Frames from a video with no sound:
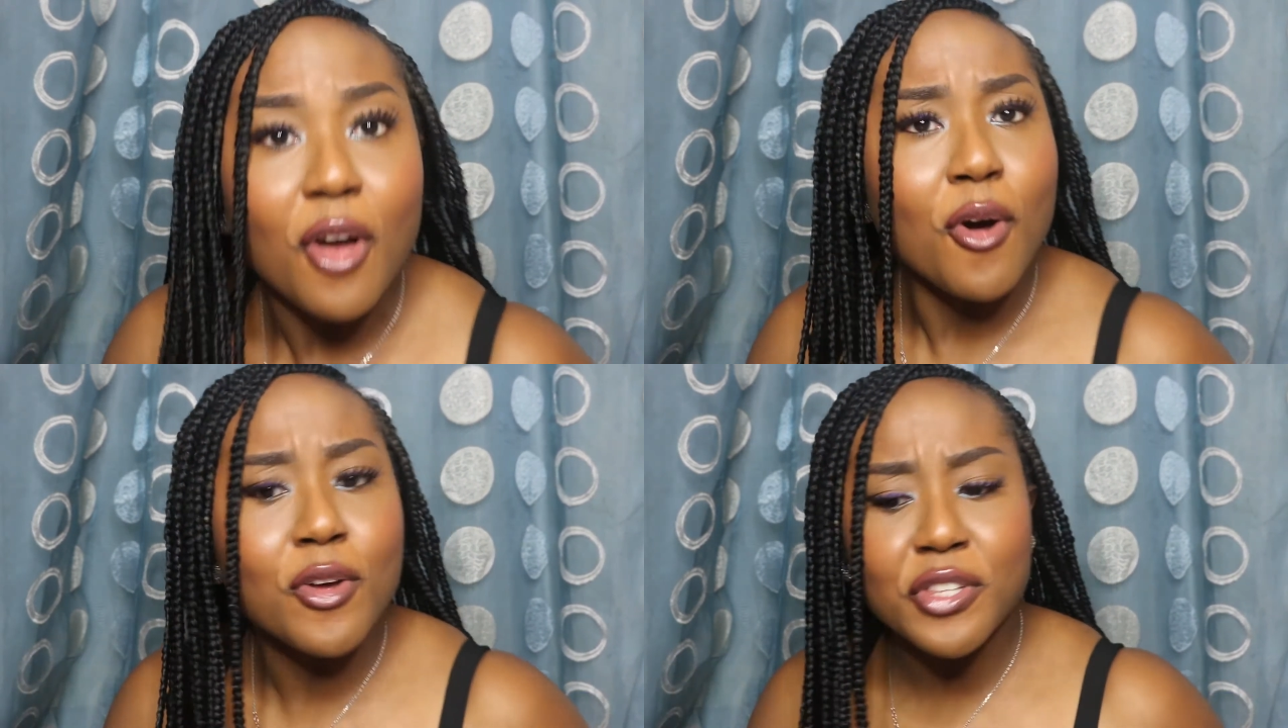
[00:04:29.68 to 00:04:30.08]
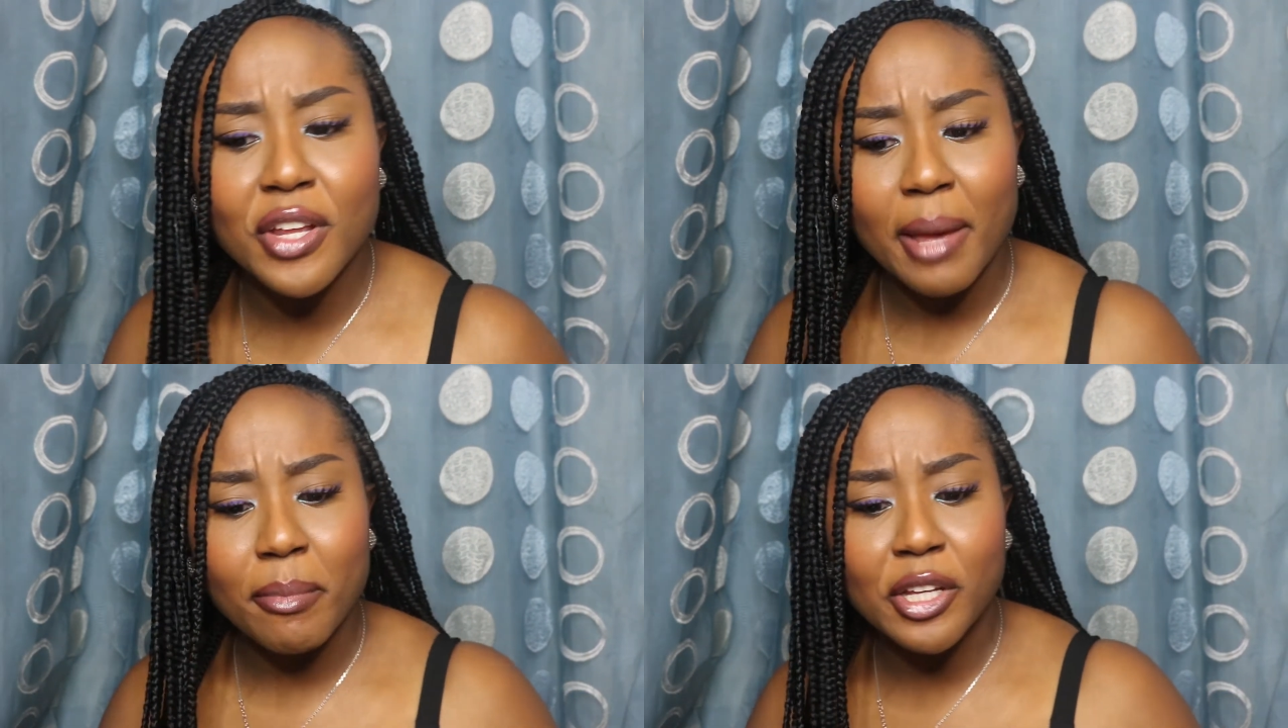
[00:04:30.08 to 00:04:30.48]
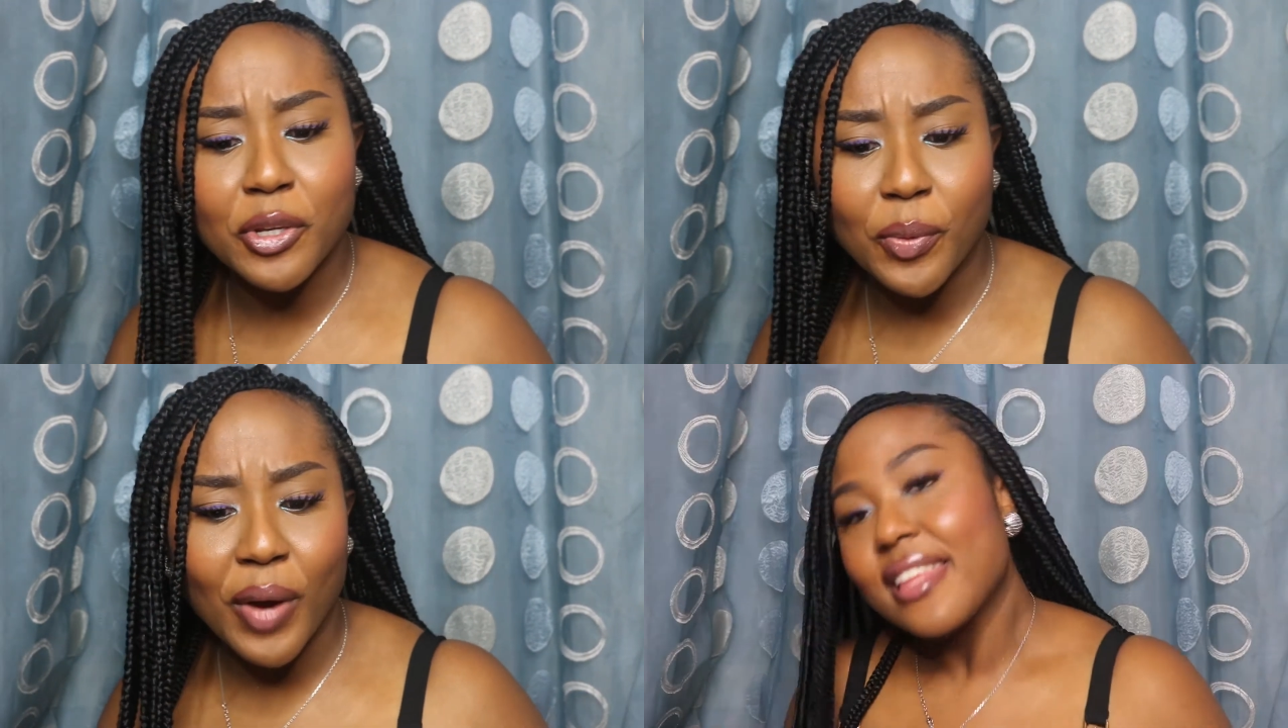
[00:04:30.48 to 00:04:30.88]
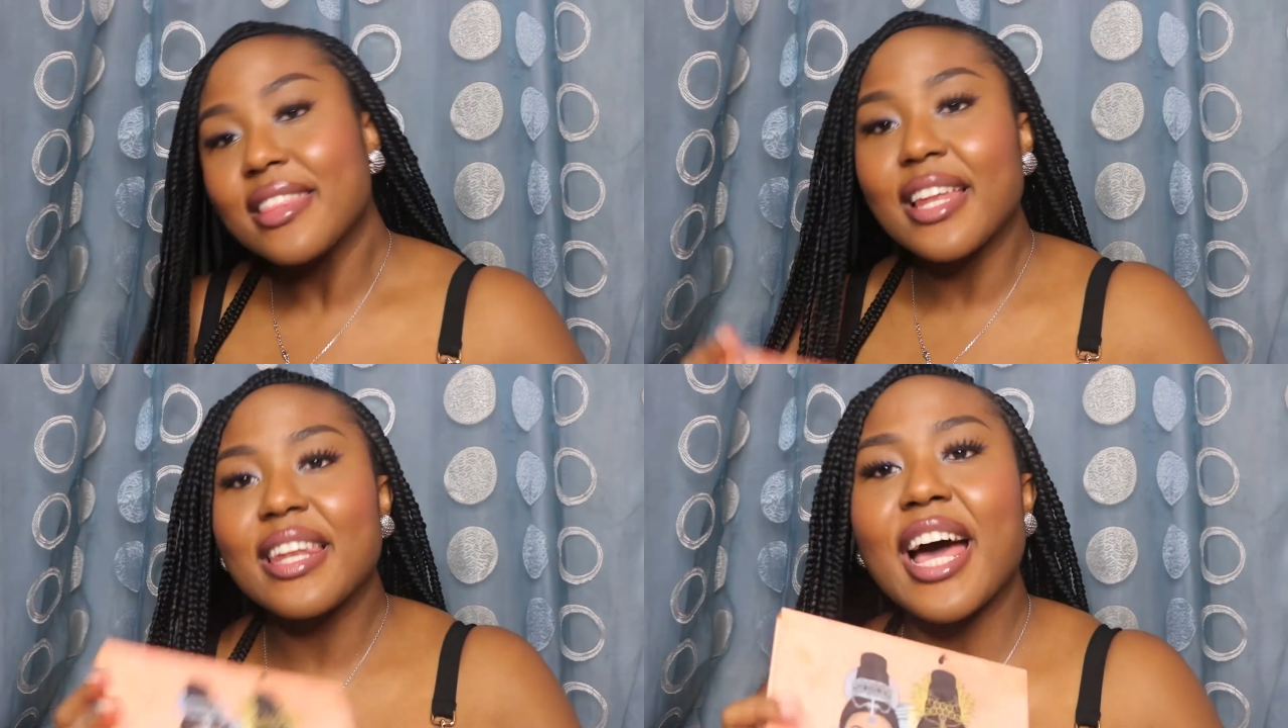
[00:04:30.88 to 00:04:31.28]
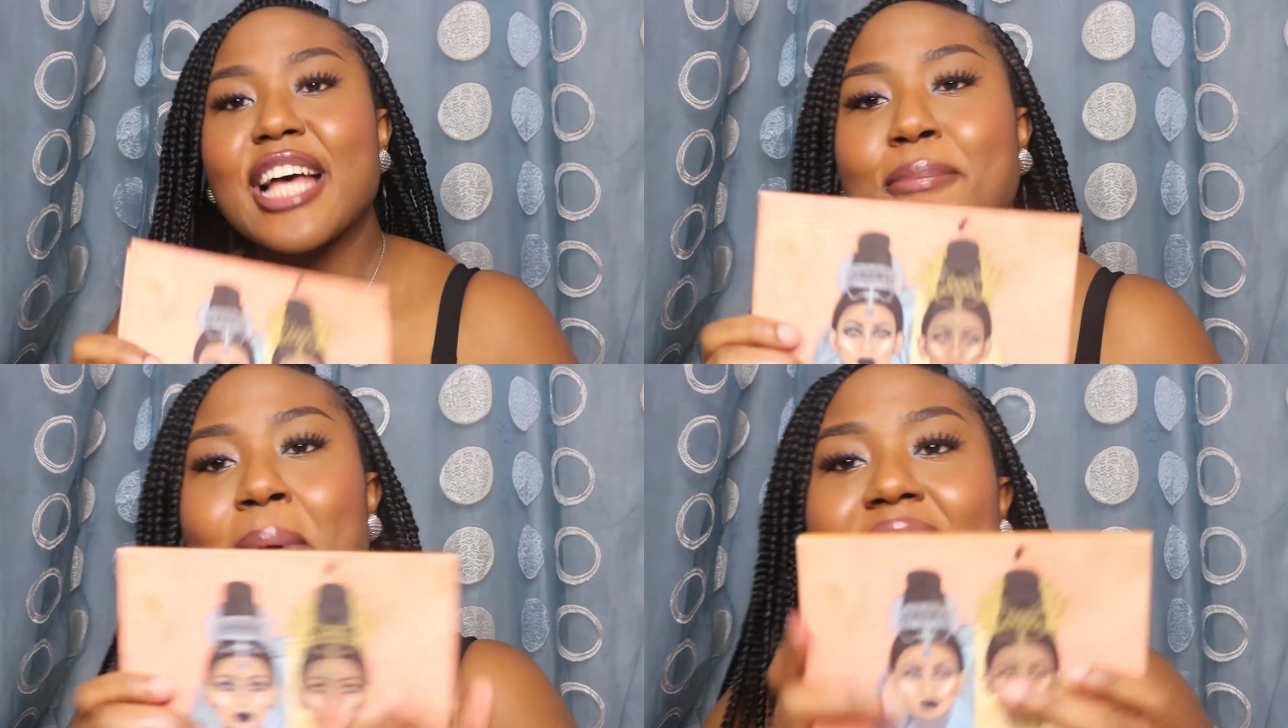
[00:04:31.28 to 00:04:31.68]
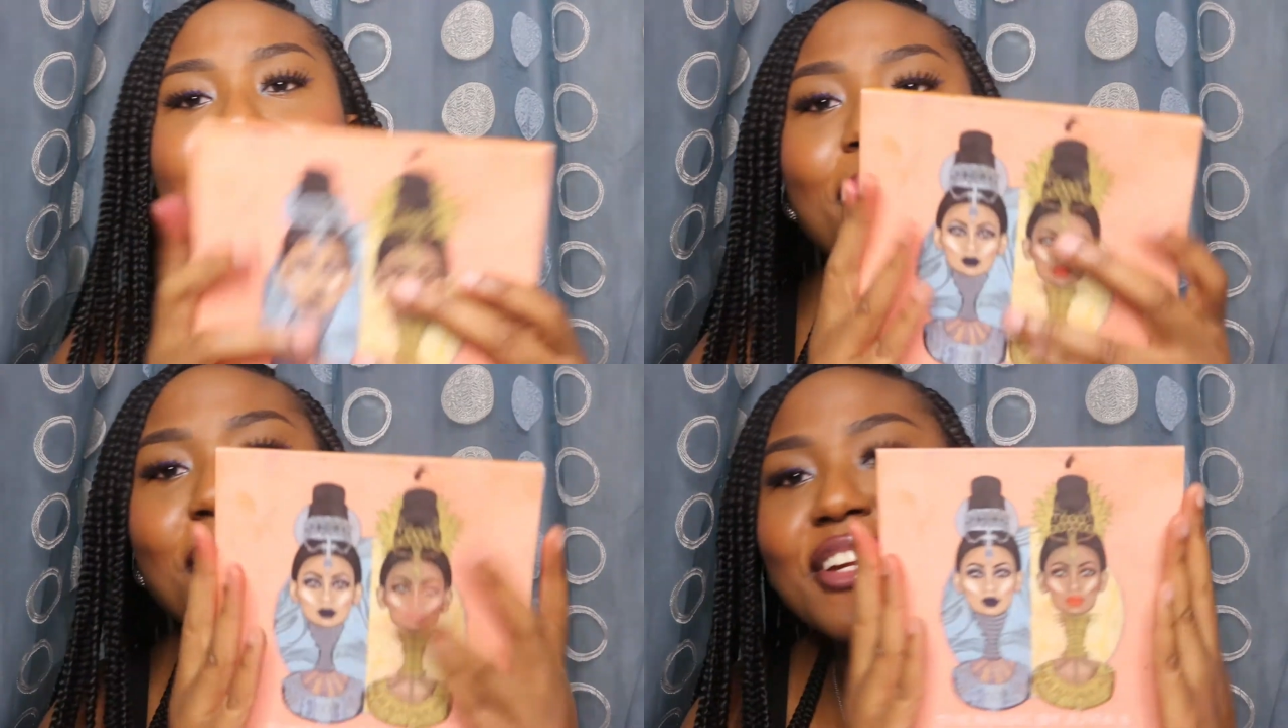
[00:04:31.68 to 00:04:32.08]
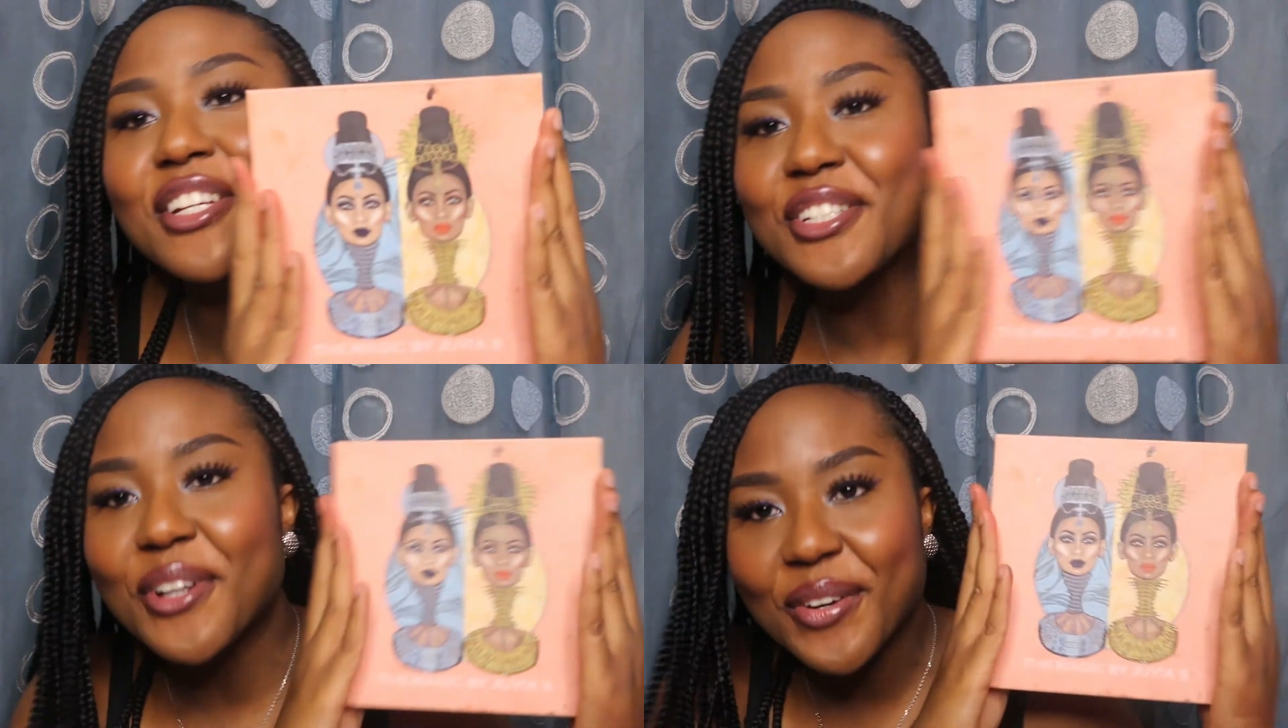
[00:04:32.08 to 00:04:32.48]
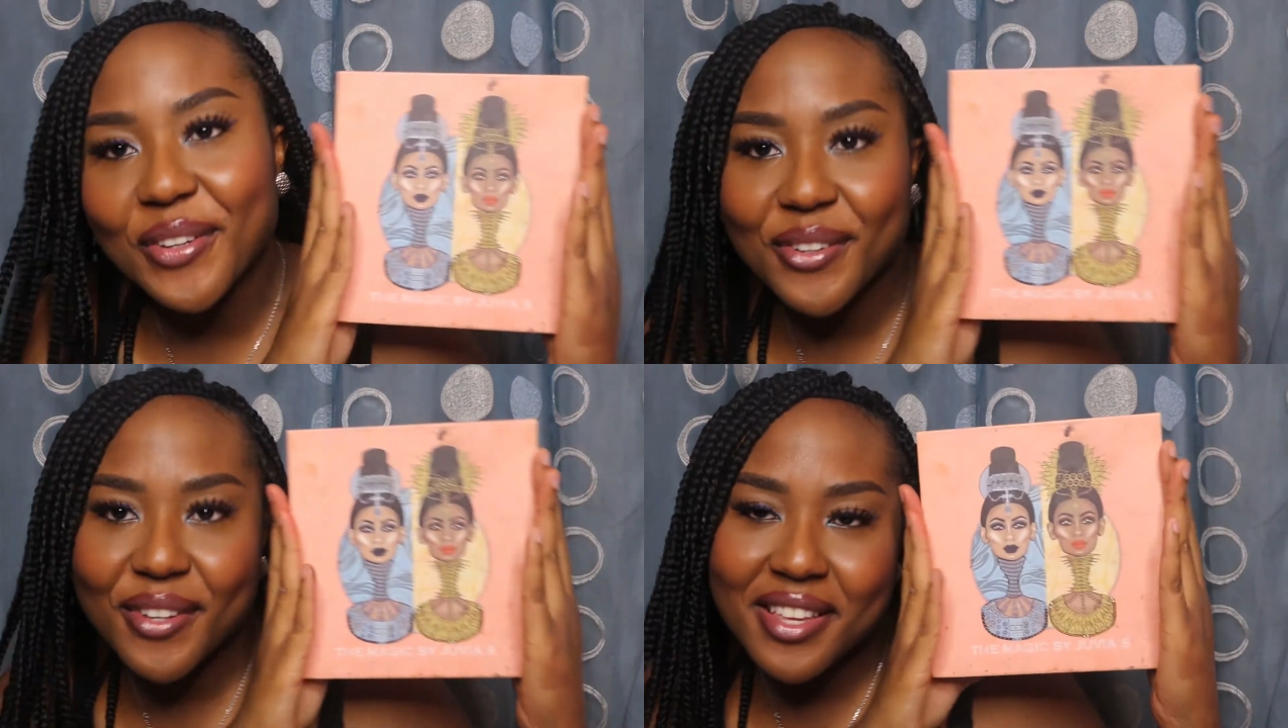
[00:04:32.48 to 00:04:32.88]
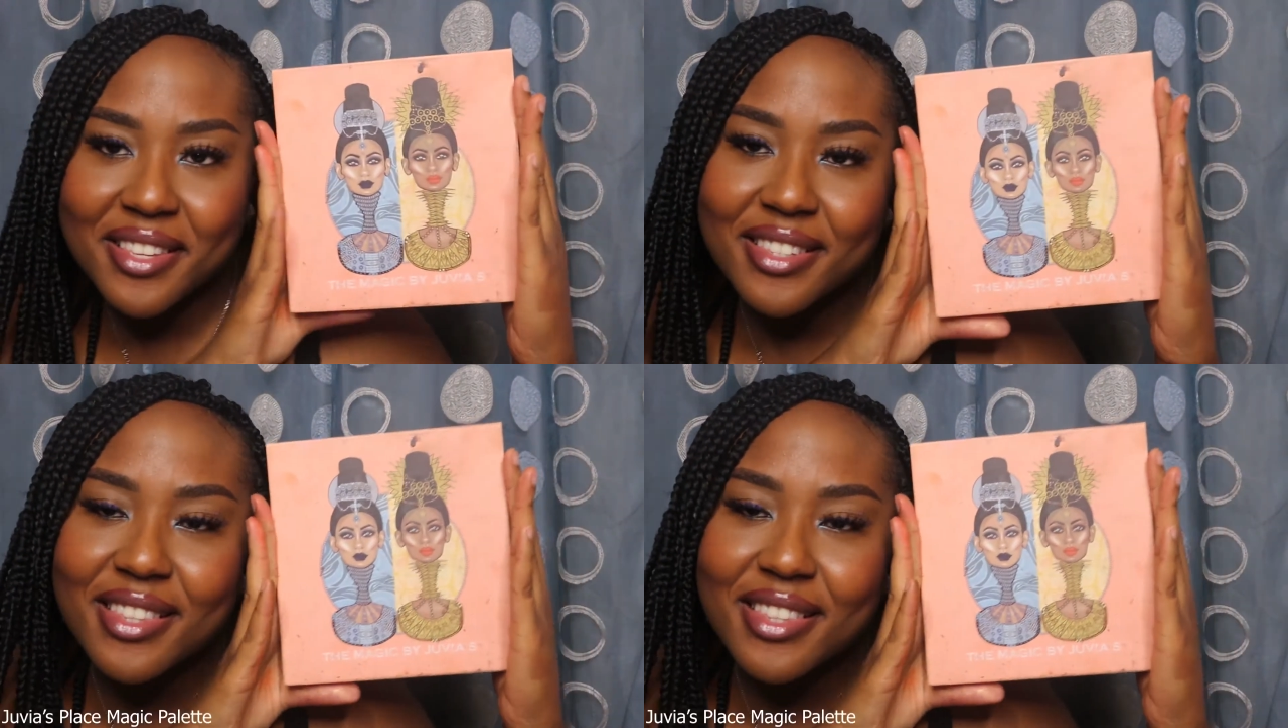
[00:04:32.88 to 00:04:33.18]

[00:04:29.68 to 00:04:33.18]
also let me know. The last palette I'm gonna show you is